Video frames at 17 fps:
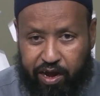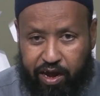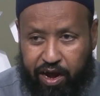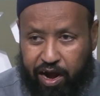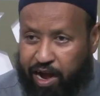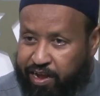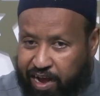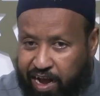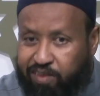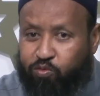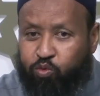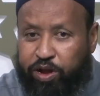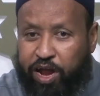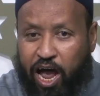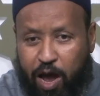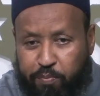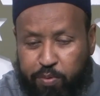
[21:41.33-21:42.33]
And that's what
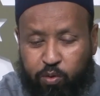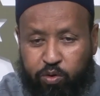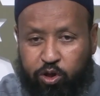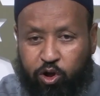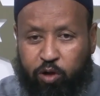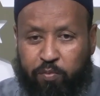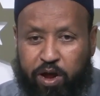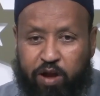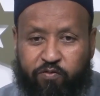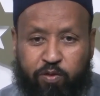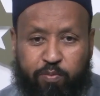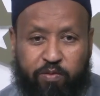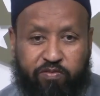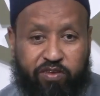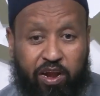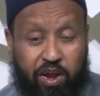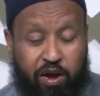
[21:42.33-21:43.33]
happened with the companion of the
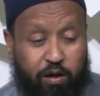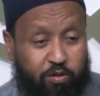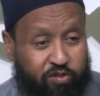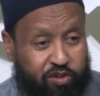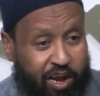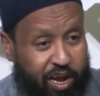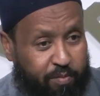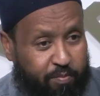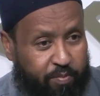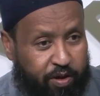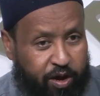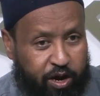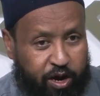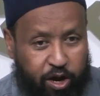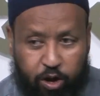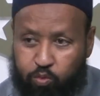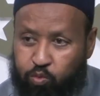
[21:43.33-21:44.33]
Prophet sallallahu alaihi wasallam
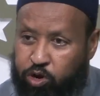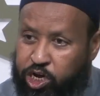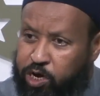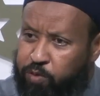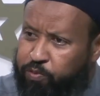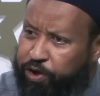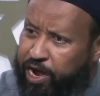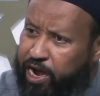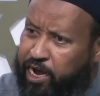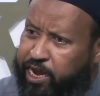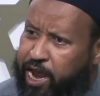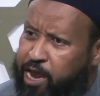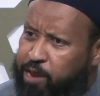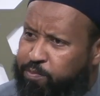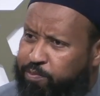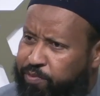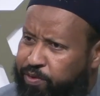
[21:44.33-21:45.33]
when Jibreel
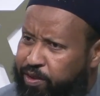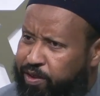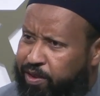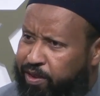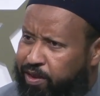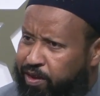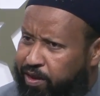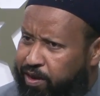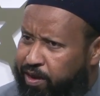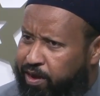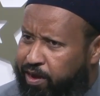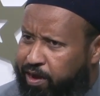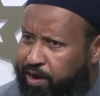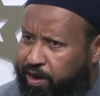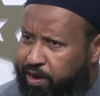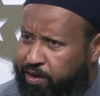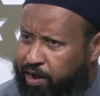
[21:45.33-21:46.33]
came.
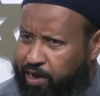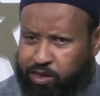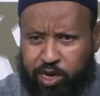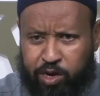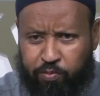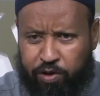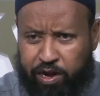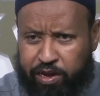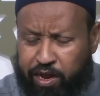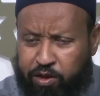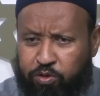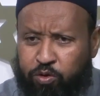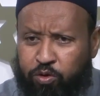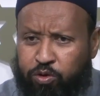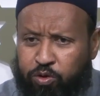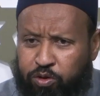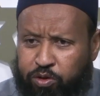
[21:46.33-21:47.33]
The hadith Jibreel that you
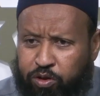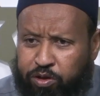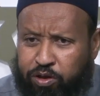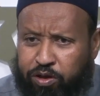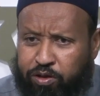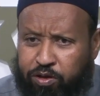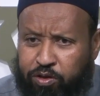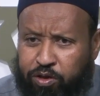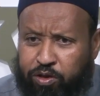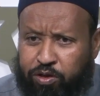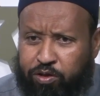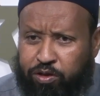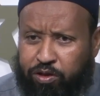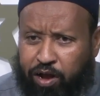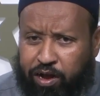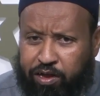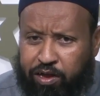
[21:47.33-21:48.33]

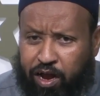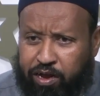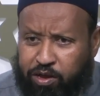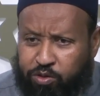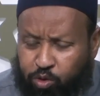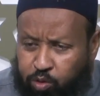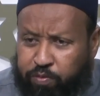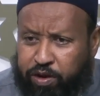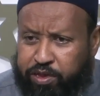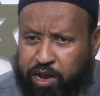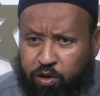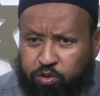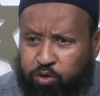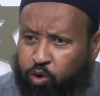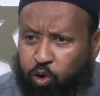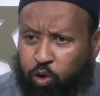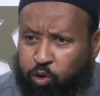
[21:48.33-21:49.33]
the hadith Umar that
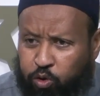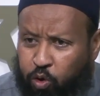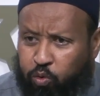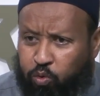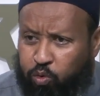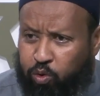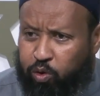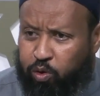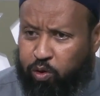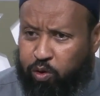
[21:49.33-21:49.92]
you all know.